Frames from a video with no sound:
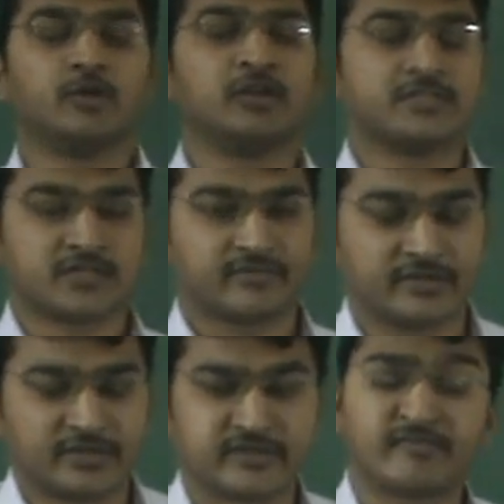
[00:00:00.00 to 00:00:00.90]
dual nature of
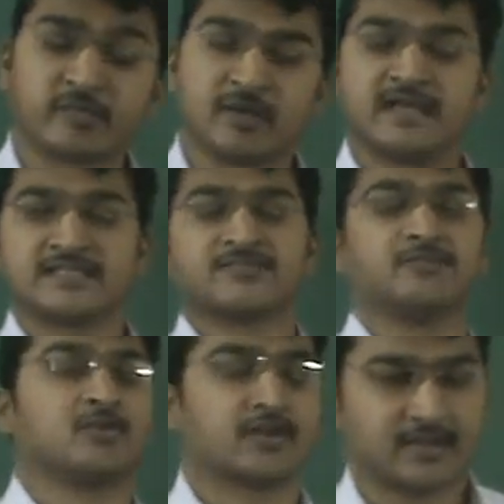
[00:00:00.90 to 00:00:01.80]
radiation from
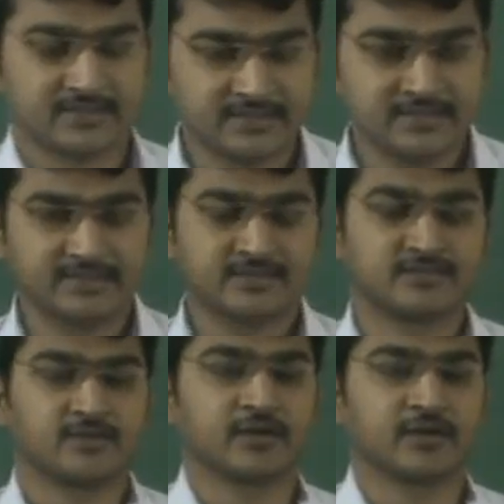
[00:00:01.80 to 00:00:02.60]
last 4 classes.